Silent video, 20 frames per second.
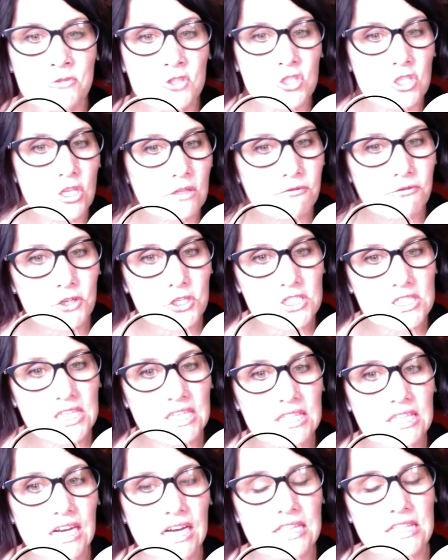So the first
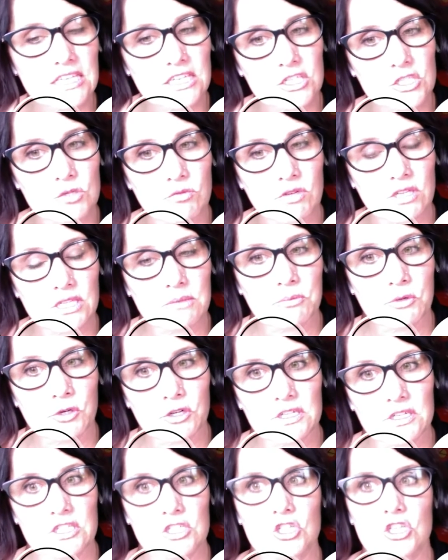thing that I think is really
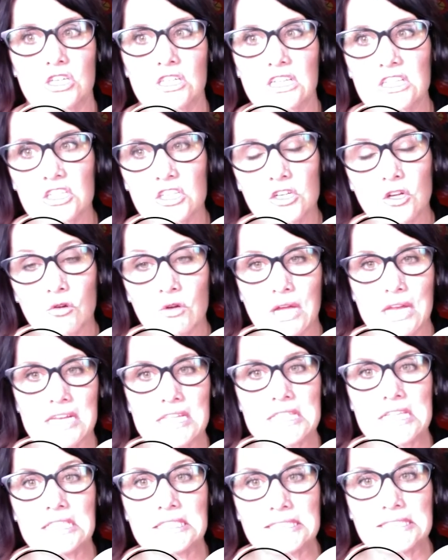important is you need to know
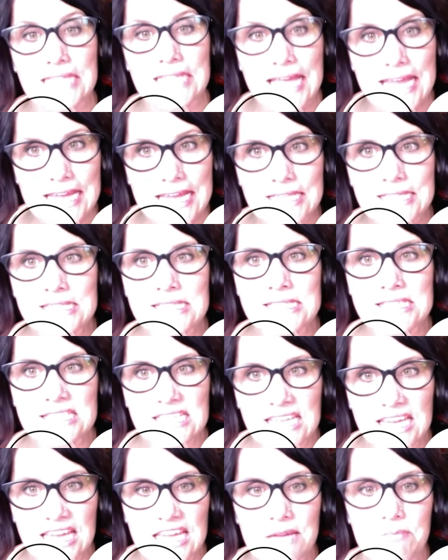kind of the
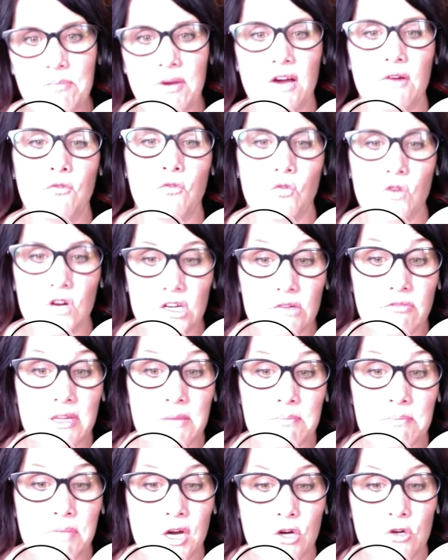landscape of where
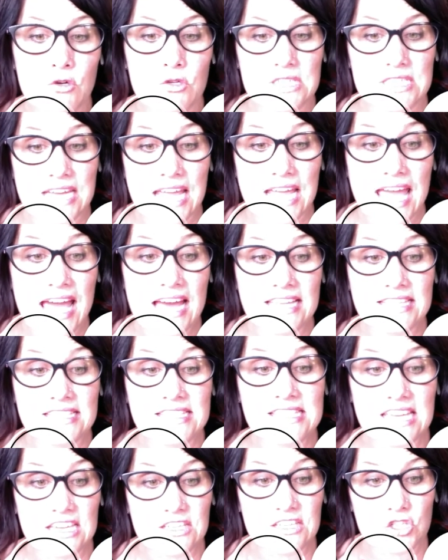we post
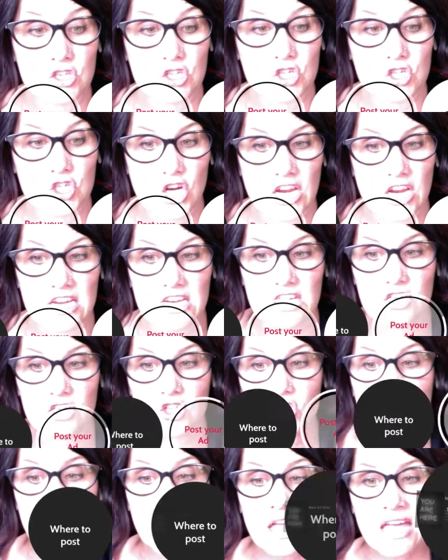ads has
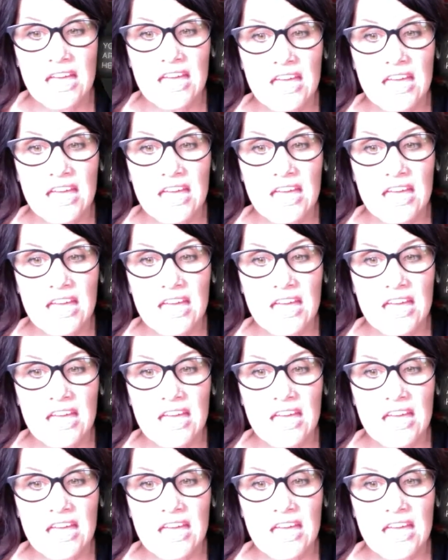changed.